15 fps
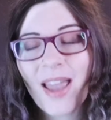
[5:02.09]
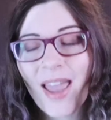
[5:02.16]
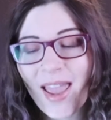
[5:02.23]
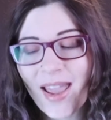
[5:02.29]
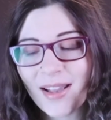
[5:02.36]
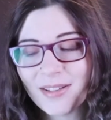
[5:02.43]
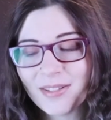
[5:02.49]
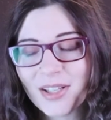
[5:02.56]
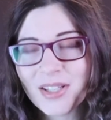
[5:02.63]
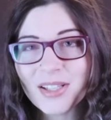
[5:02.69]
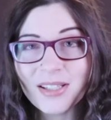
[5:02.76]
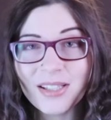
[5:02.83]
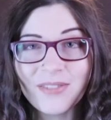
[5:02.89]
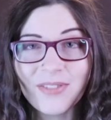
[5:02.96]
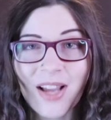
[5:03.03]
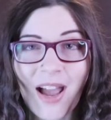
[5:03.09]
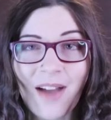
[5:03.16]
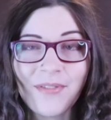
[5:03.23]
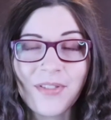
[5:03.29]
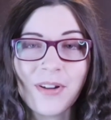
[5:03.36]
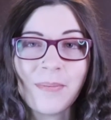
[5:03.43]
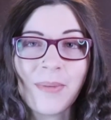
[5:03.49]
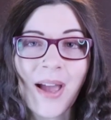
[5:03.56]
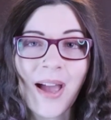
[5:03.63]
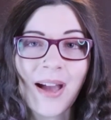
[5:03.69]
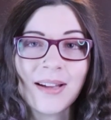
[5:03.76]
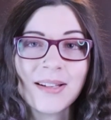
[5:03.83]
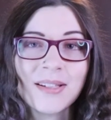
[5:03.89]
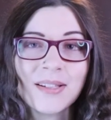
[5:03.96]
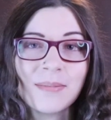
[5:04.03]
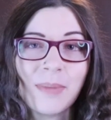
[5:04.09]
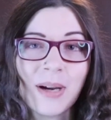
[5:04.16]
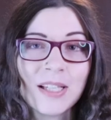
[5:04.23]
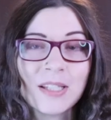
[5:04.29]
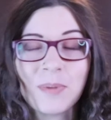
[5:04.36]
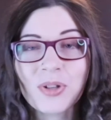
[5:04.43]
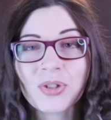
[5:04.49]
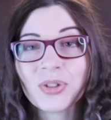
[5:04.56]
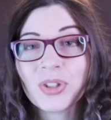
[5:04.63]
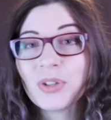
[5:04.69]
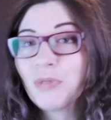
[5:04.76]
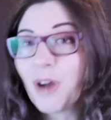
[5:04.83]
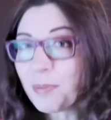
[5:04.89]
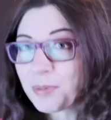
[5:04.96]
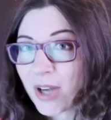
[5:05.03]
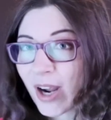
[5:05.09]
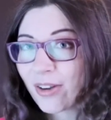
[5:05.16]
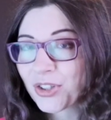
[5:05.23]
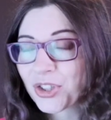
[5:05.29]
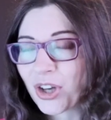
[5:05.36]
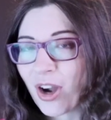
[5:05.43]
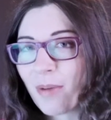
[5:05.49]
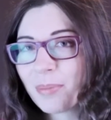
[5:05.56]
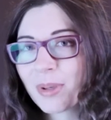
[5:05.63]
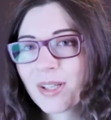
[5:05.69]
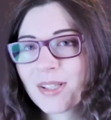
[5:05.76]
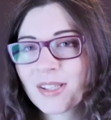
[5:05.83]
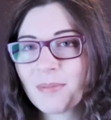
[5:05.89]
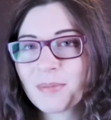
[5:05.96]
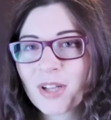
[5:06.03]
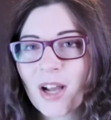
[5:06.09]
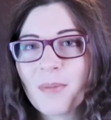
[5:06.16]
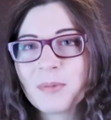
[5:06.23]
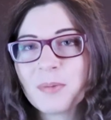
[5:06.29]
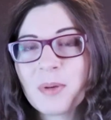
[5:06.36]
And they didn't even have them at my specialty reptile shop, because sometimes